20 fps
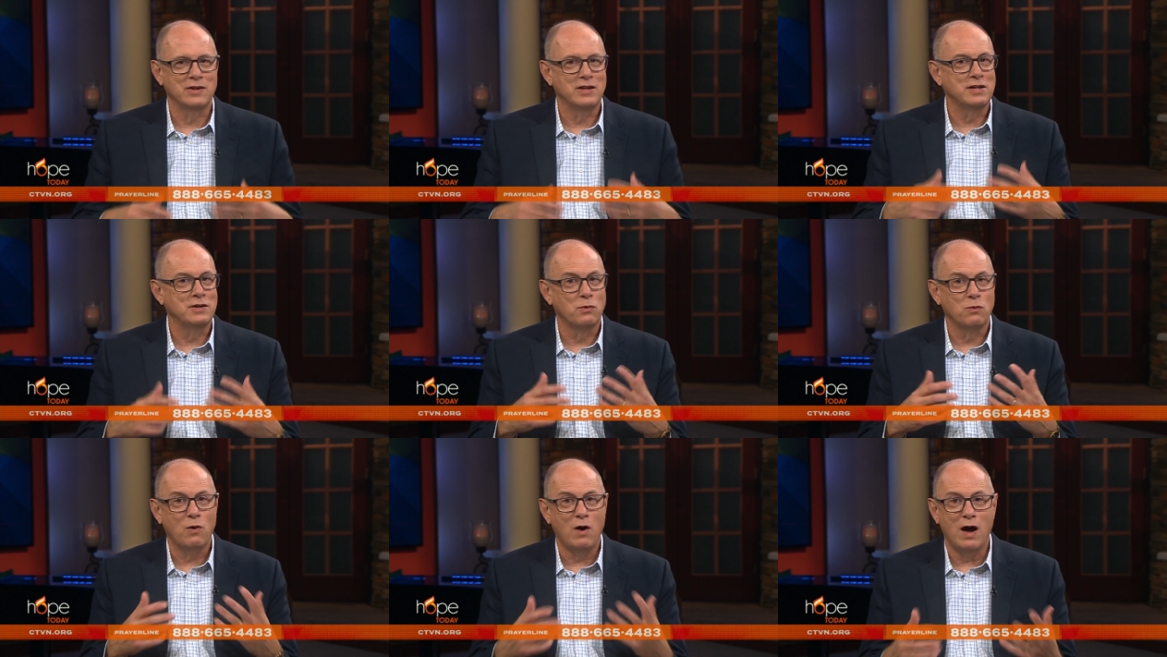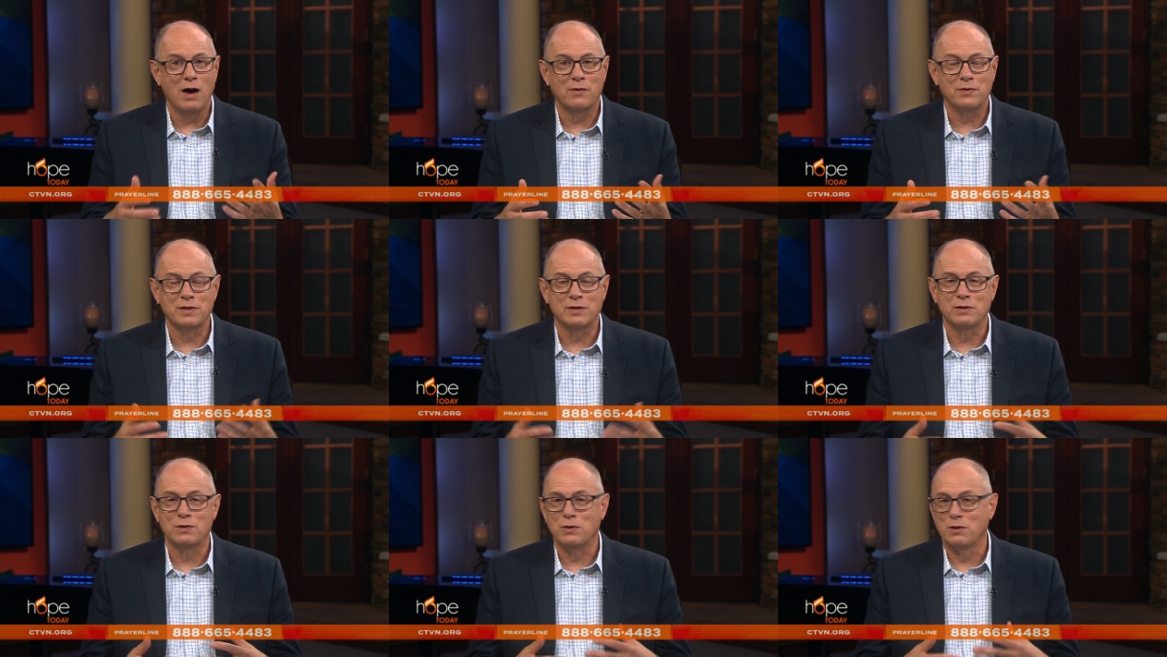We need to walk
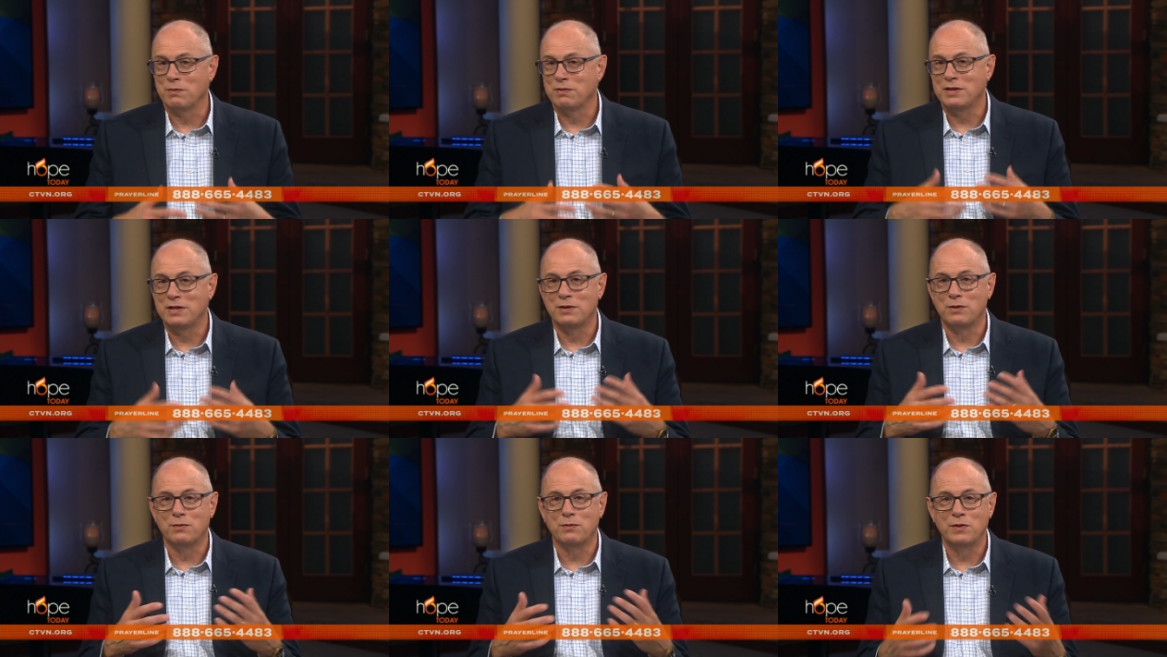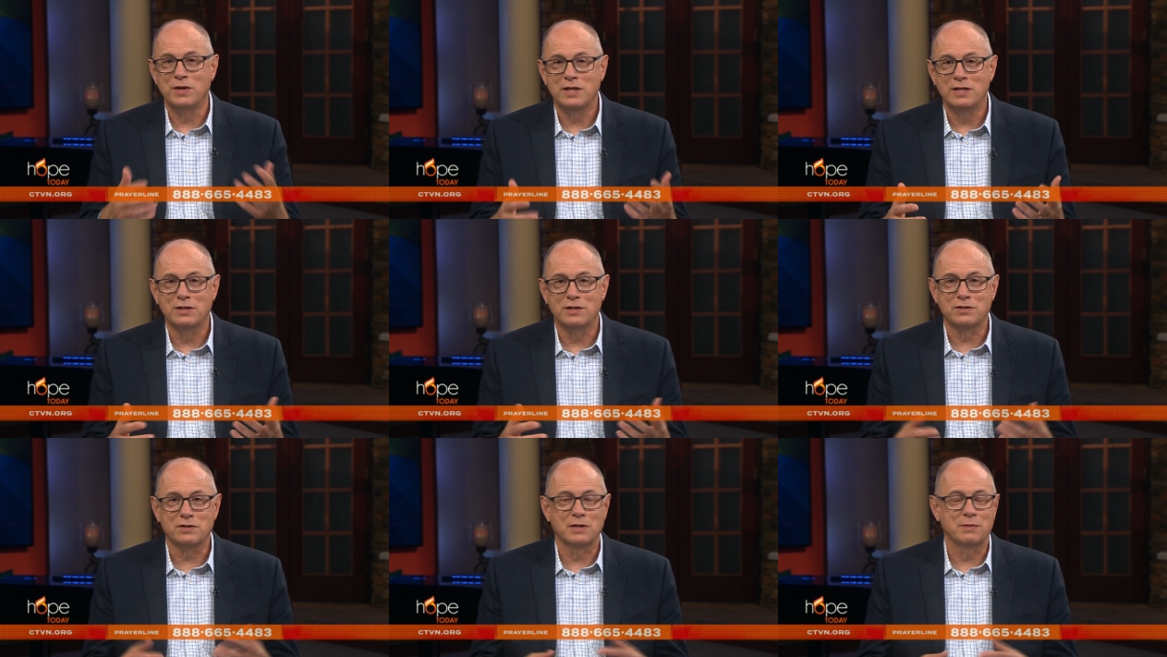with the Lord. We need to
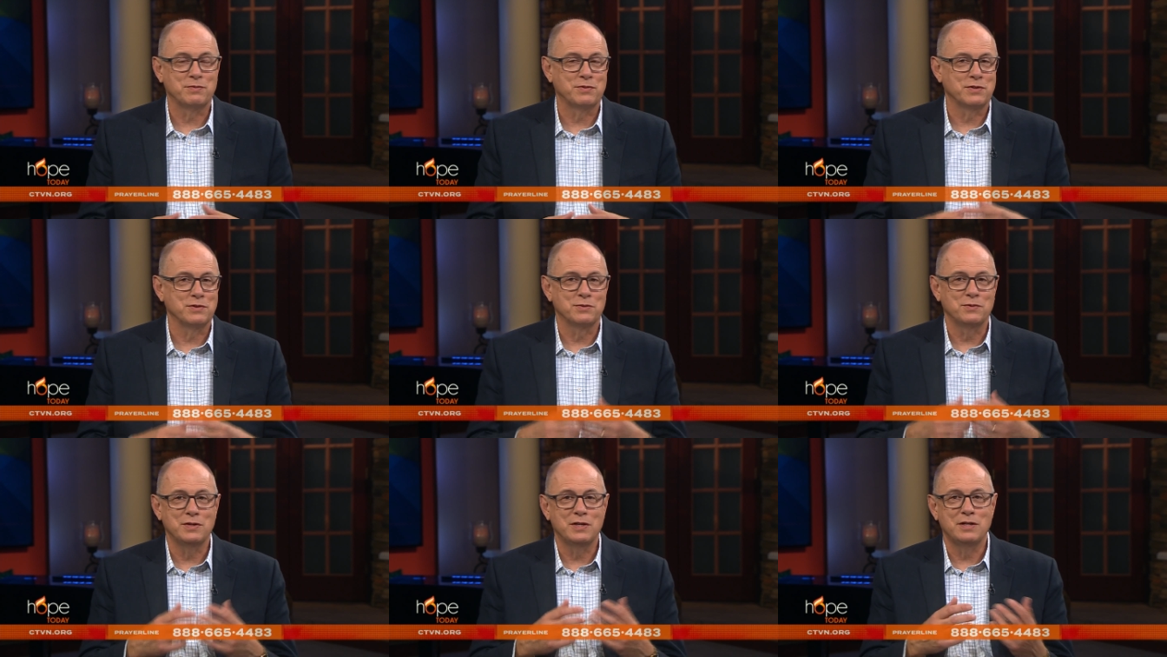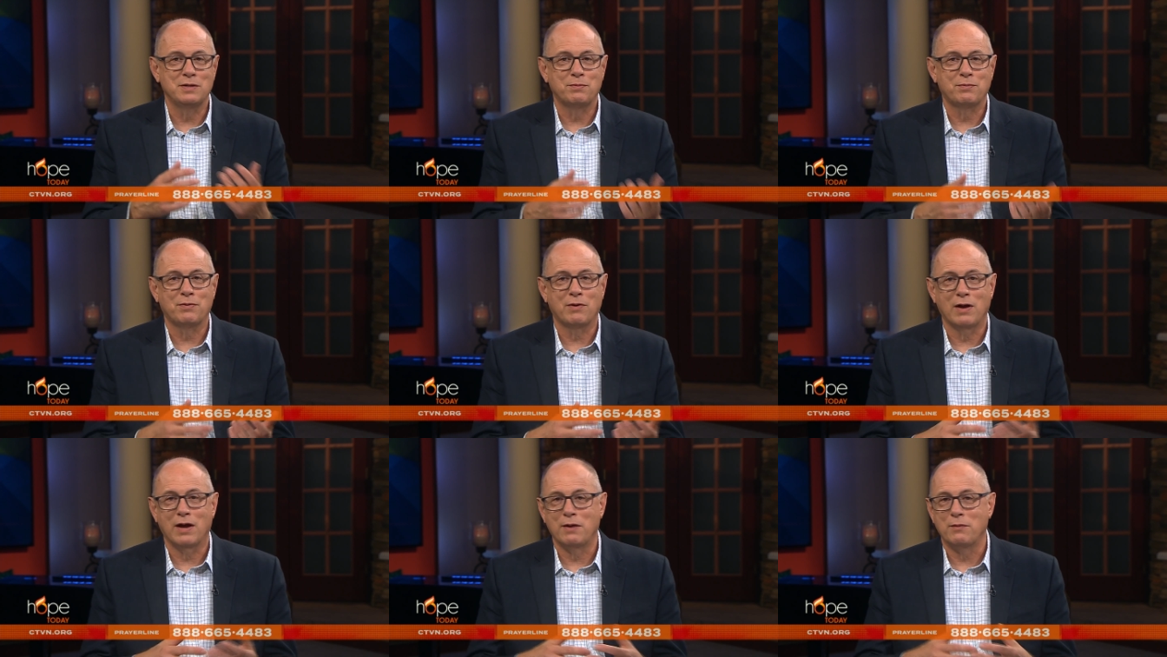read the scriptures. We need to
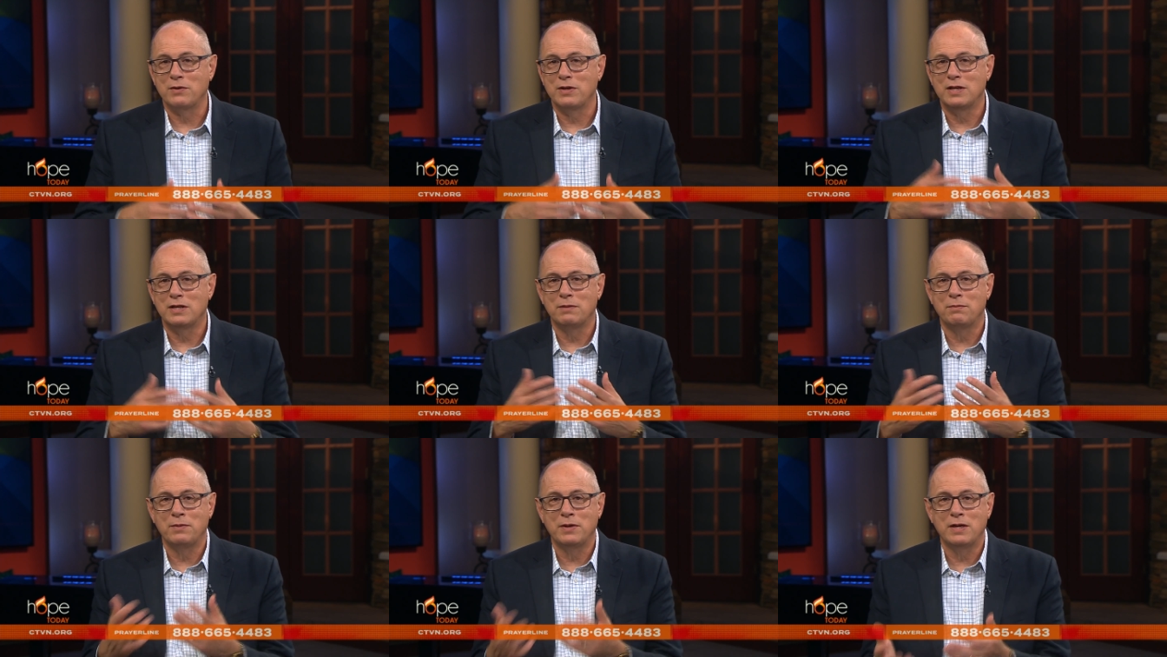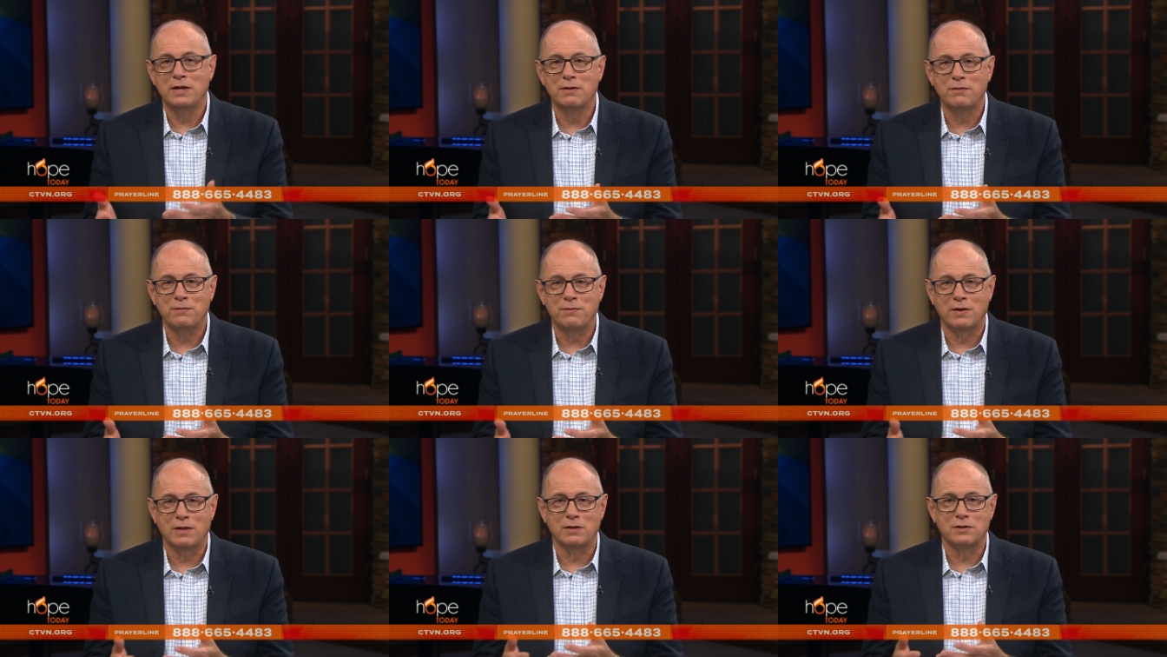pray. We need to be in
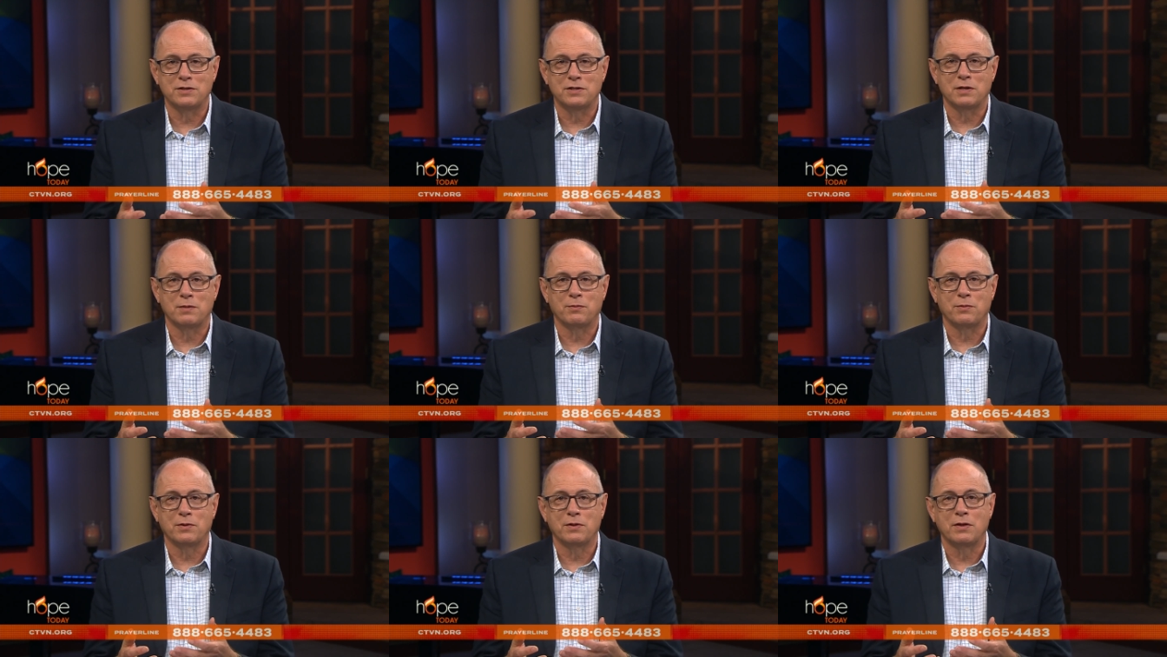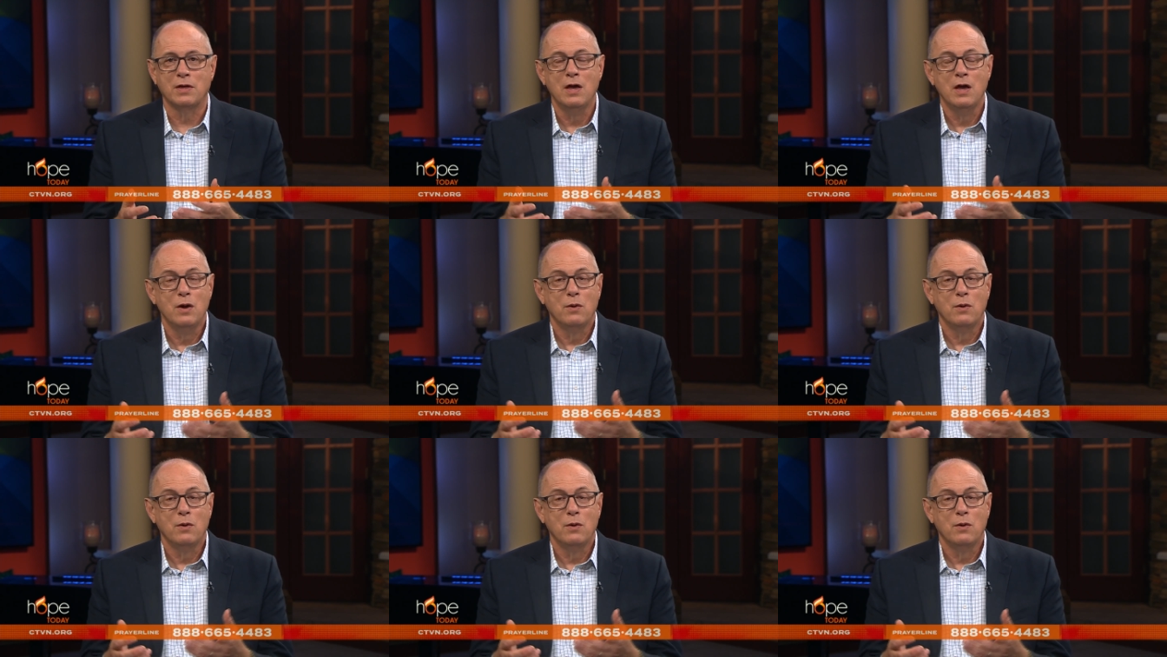fellowship with,